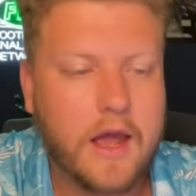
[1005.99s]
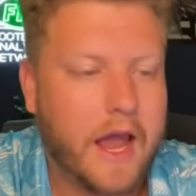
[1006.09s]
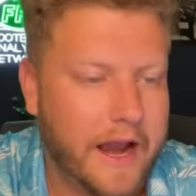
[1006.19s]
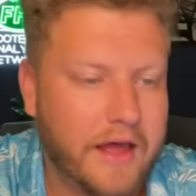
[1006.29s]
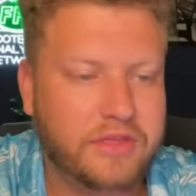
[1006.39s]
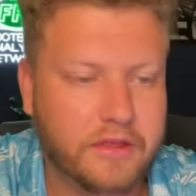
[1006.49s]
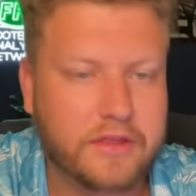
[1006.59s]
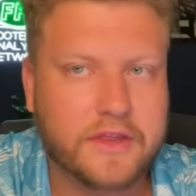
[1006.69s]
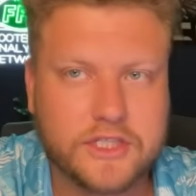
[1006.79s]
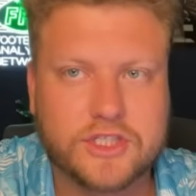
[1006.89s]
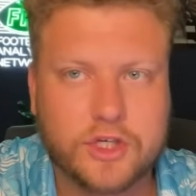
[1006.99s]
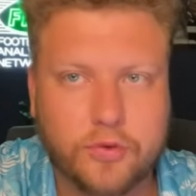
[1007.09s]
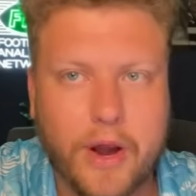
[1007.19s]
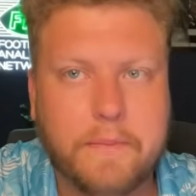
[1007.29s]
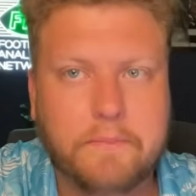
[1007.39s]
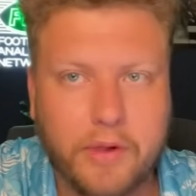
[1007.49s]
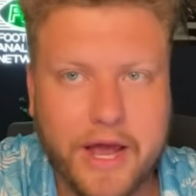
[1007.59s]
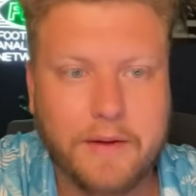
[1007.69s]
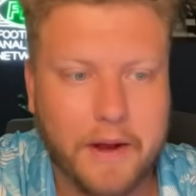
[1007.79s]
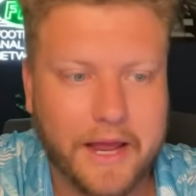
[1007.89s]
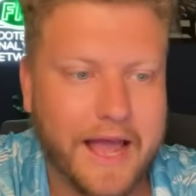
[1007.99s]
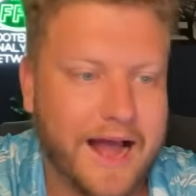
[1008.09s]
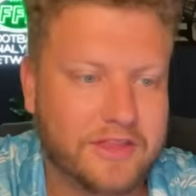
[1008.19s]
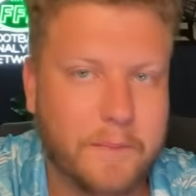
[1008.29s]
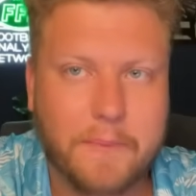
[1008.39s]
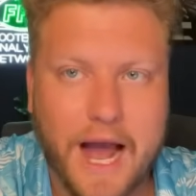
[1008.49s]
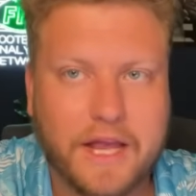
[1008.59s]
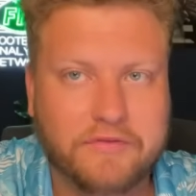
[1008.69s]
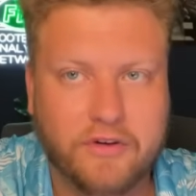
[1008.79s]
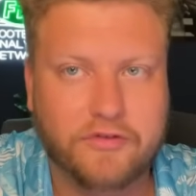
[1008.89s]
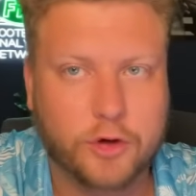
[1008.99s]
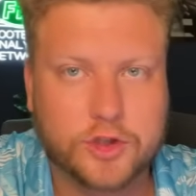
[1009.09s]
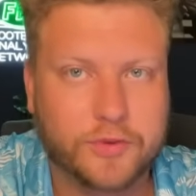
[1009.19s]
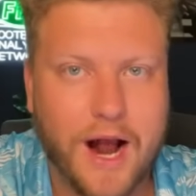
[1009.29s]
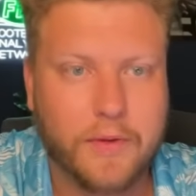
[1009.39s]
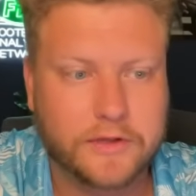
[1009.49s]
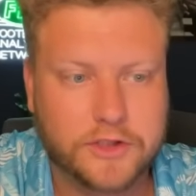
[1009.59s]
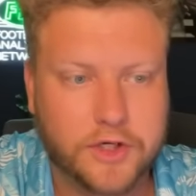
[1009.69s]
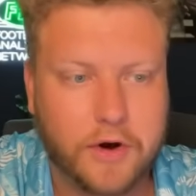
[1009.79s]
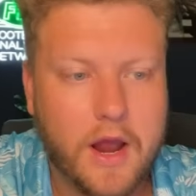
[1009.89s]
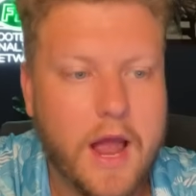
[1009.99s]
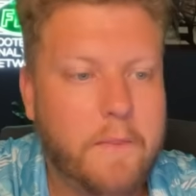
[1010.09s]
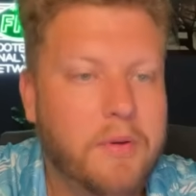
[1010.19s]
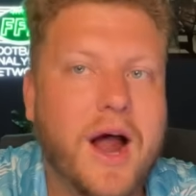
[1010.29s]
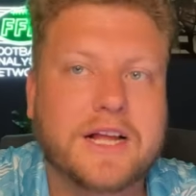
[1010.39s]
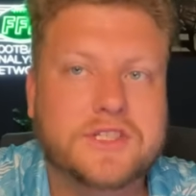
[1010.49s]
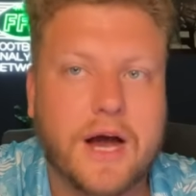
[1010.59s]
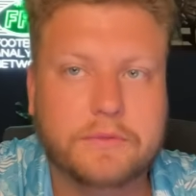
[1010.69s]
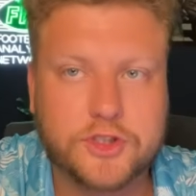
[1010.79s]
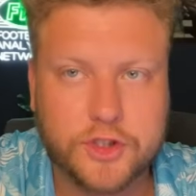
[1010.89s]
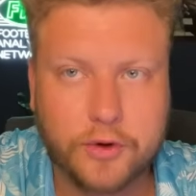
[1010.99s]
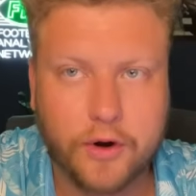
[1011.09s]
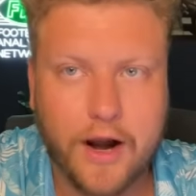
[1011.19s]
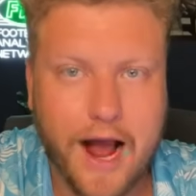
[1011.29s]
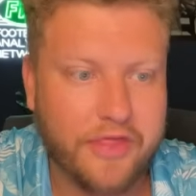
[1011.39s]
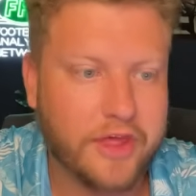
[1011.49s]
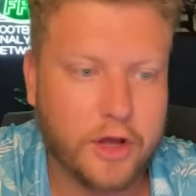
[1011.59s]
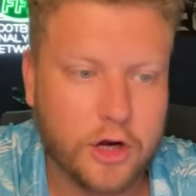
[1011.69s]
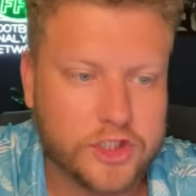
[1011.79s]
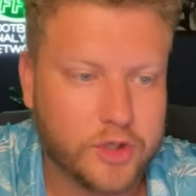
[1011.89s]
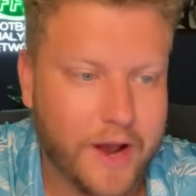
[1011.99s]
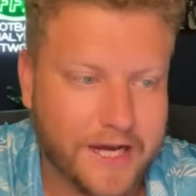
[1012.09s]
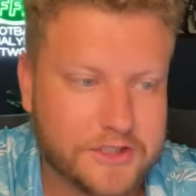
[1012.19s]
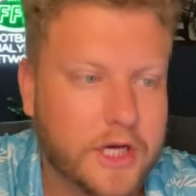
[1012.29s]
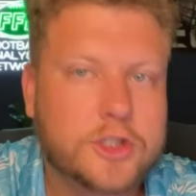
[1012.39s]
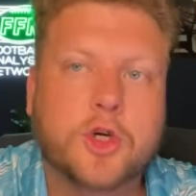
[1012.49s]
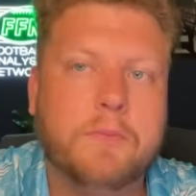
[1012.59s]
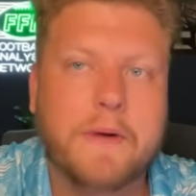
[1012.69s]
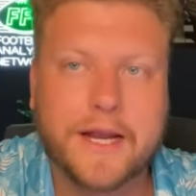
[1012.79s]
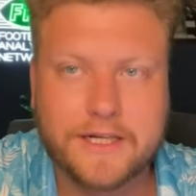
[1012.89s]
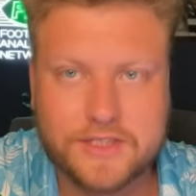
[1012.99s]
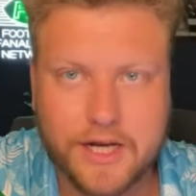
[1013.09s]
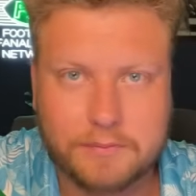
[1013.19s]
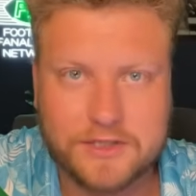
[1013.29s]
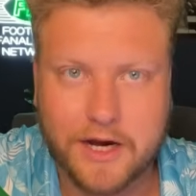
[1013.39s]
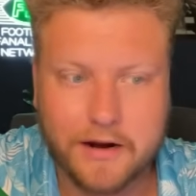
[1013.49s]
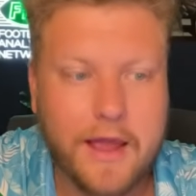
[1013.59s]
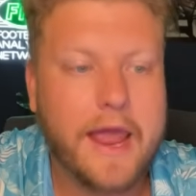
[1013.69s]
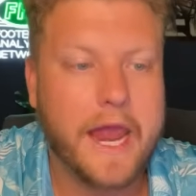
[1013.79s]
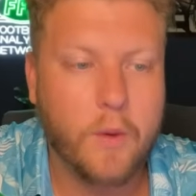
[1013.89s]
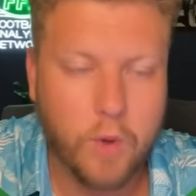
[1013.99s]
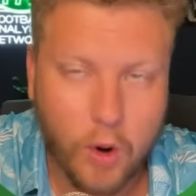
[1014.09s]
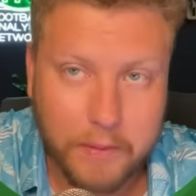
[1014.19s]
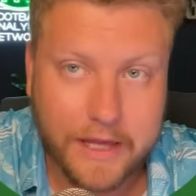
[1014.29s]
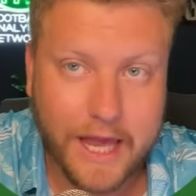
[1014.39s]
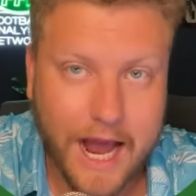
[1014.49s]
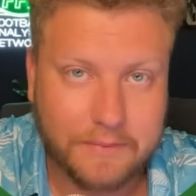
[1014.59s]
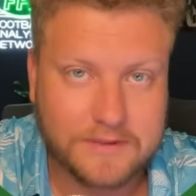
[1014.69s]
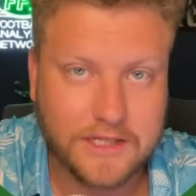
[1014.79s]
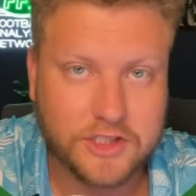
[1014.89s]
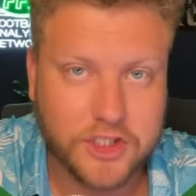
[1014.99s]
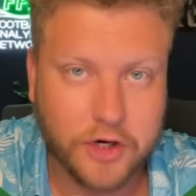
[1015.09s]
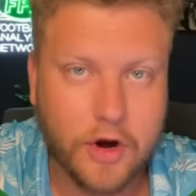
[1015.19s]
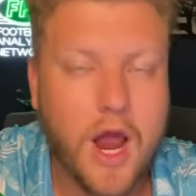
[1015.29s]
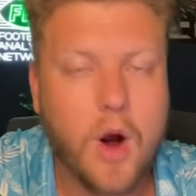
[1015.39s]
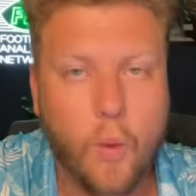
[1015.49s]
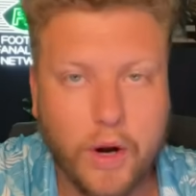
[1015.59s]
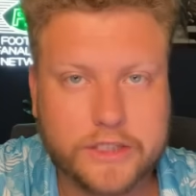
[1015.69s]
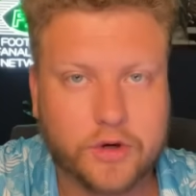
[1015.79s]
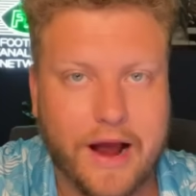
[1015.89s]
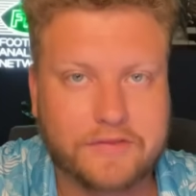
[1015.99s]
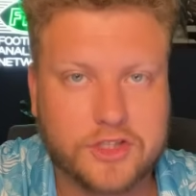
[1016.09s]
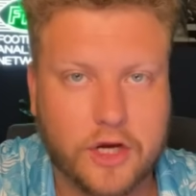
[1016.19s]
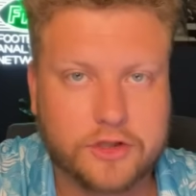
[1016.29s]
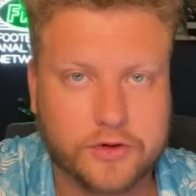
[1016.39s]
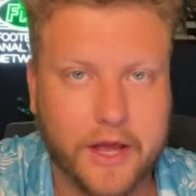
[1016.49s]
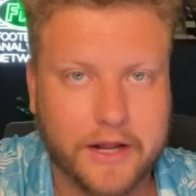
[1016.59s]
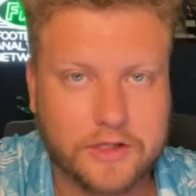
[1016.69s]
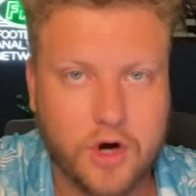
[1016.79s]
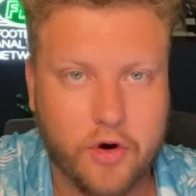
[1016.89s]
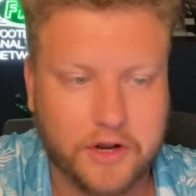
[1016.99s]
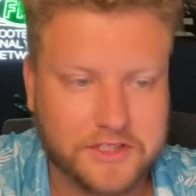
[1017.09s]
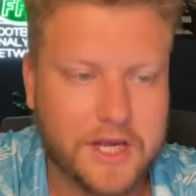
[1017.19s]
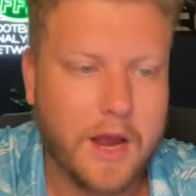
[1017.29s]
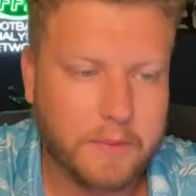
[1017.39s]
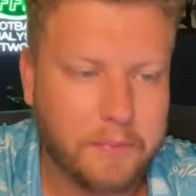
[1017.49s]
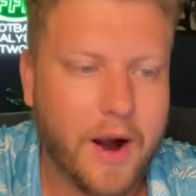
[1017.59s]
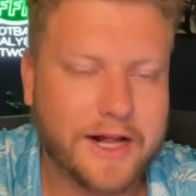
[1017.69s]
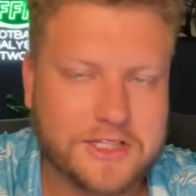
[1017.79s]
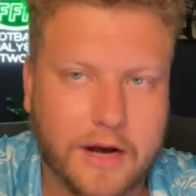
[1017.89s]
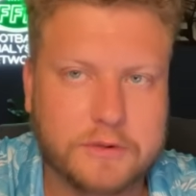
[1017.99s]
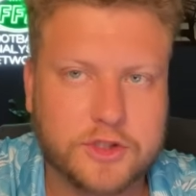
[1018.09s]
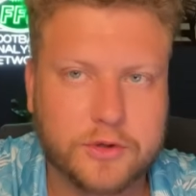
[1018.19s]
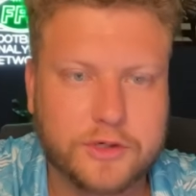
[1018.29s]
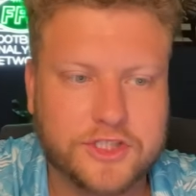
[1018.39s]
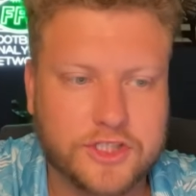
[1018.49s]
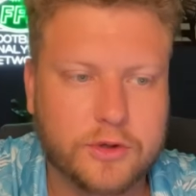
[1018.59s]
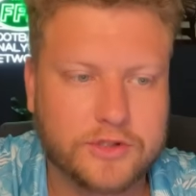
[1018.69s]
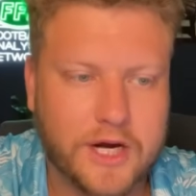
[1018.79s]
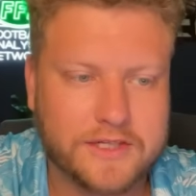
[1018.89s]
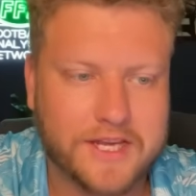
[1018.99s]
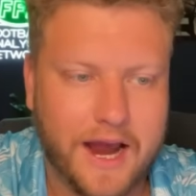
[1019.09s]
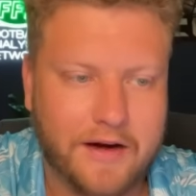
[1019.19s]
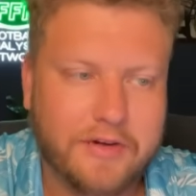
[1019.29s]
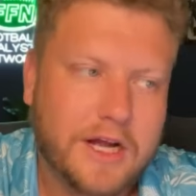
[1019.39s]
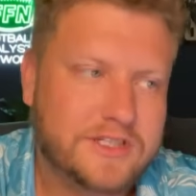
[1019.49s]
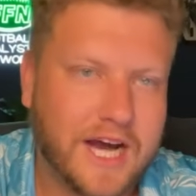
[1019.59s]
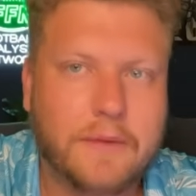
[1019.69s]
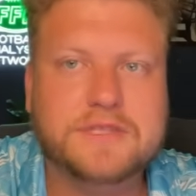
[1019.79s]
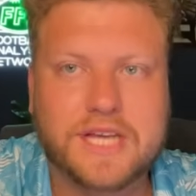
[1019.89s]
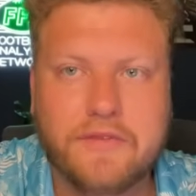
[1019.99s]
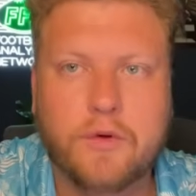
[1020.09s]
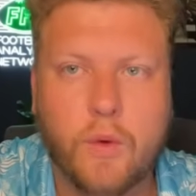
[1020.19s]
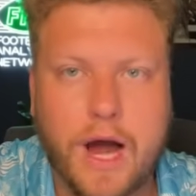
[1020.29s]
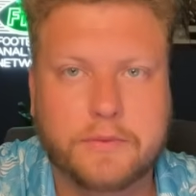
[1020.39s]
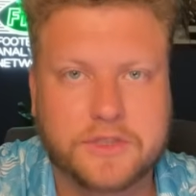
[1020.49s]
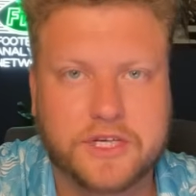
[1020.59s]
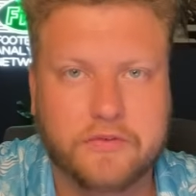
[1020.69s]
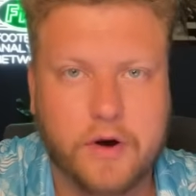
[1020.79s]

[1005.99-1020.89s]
And I think that this is a great play to make at the back of your first round this year. Brian Thomas Jr., I think, also has tremendous upside. It will be capped this year with Travis Hunter getting targets, but Brian Thomas Jr. still does have top 7 wide receiver